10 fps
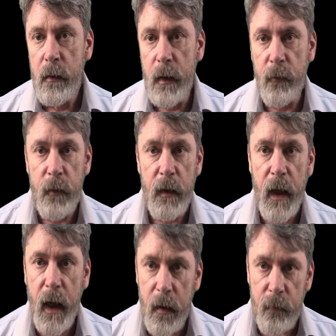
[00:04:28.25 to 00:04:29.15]
They really
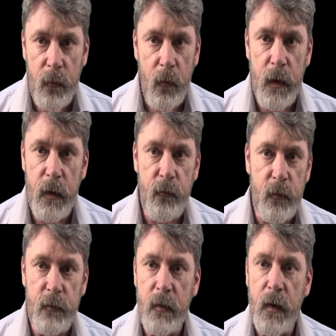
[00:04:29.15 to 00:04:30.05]
have no
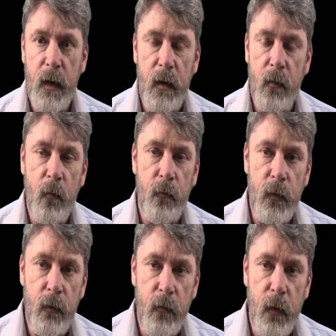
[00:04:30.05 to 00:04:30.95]
interest in taking over
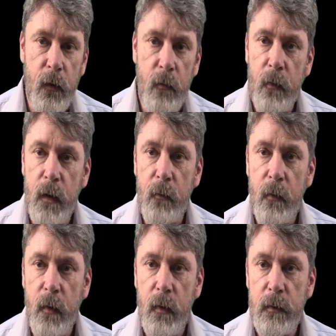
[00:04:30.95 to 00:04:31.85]
Ukraine or
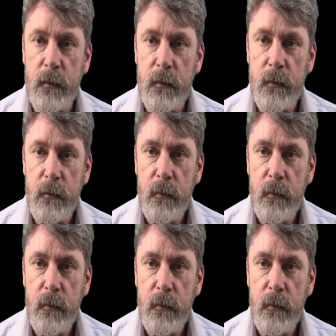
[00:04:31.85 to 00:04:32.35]
anywhere else.